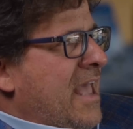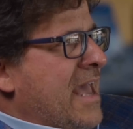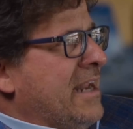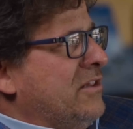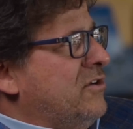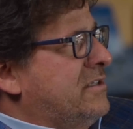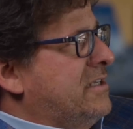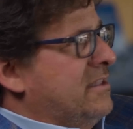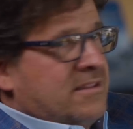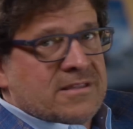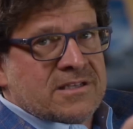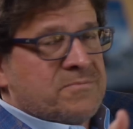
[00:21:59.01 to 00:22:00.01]
And I looked
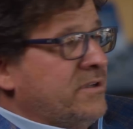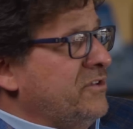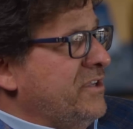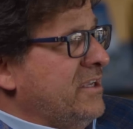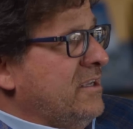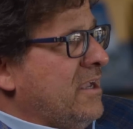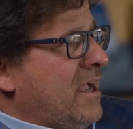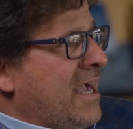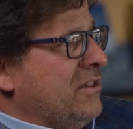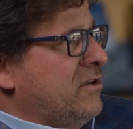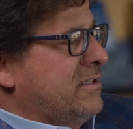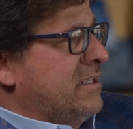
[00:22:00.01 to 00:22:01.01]
at this building,
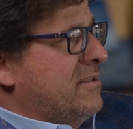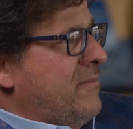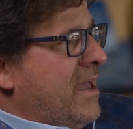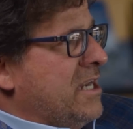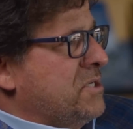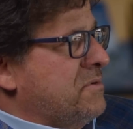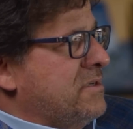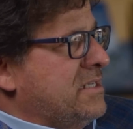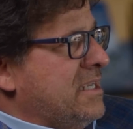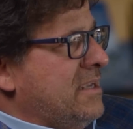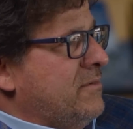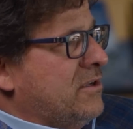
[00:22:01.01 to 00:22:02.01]
I looked at the management
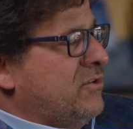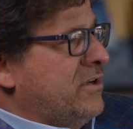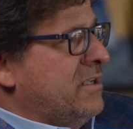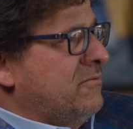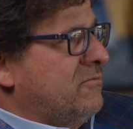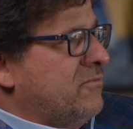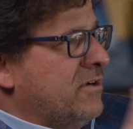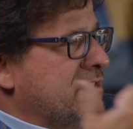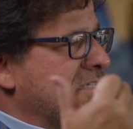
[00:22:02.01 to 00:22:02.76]
team, including Rick